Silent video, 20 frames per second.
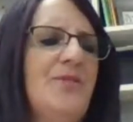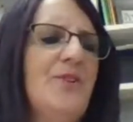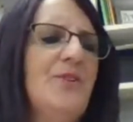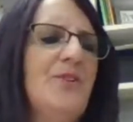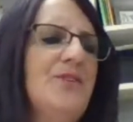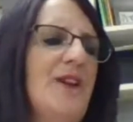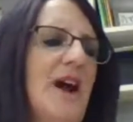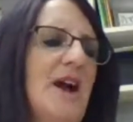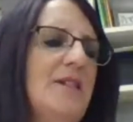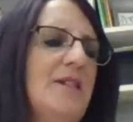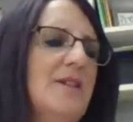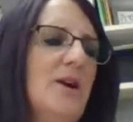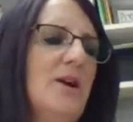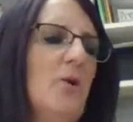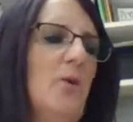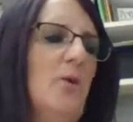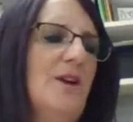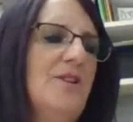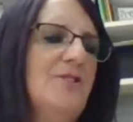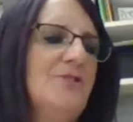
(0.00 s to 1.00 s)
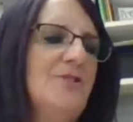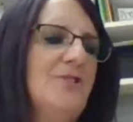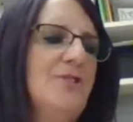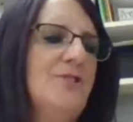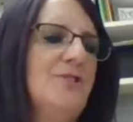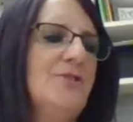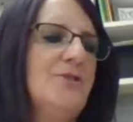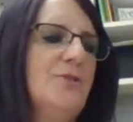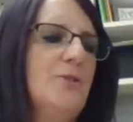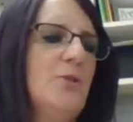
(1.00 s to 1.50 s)
They're not like
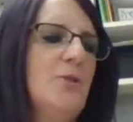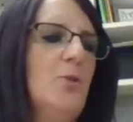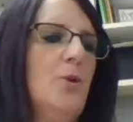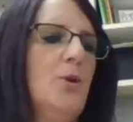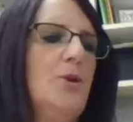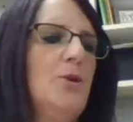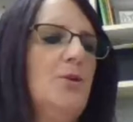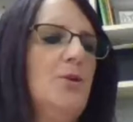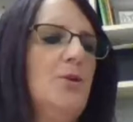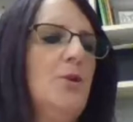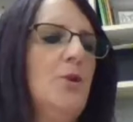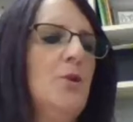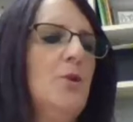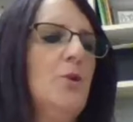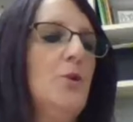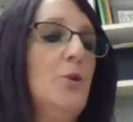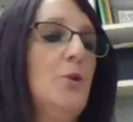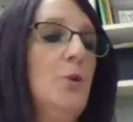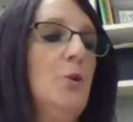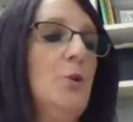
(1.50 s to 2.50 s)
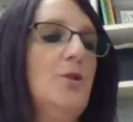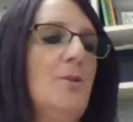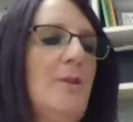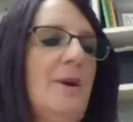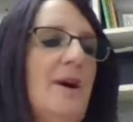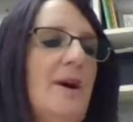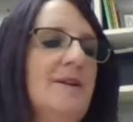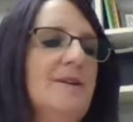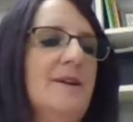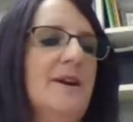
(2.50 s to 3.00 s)
Westerns, where you know who the
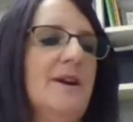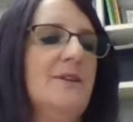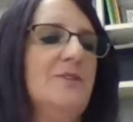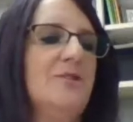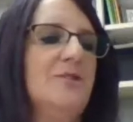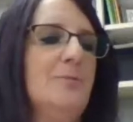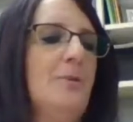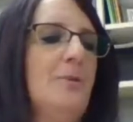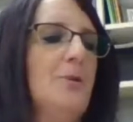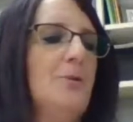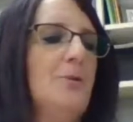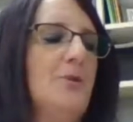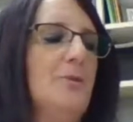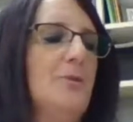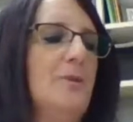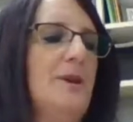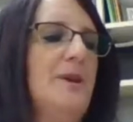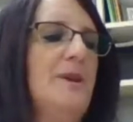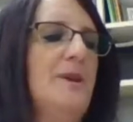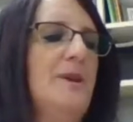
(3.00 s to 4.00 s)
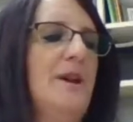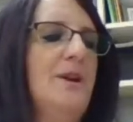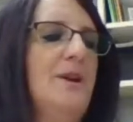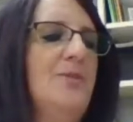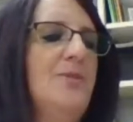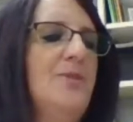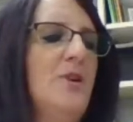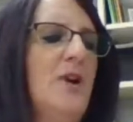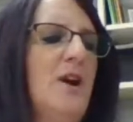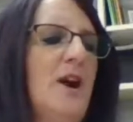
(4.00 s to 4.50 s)
bad guy's supposed to be,
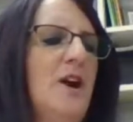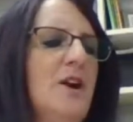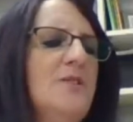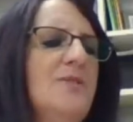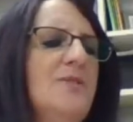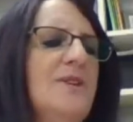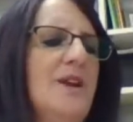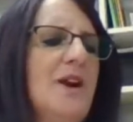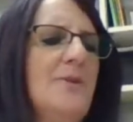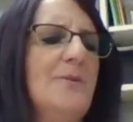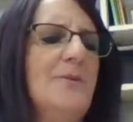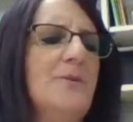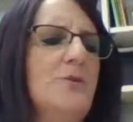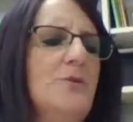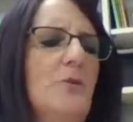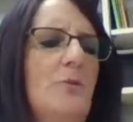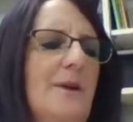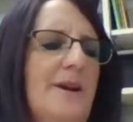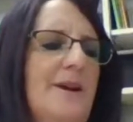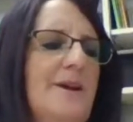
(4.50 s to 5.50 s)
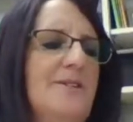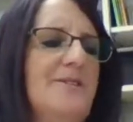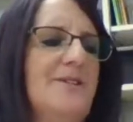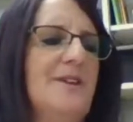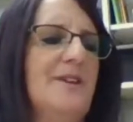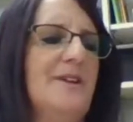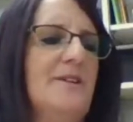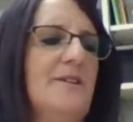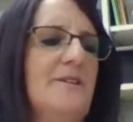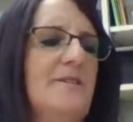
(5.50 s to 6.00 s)
and they're hardly ever
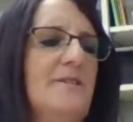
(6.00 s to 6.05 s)
romantic,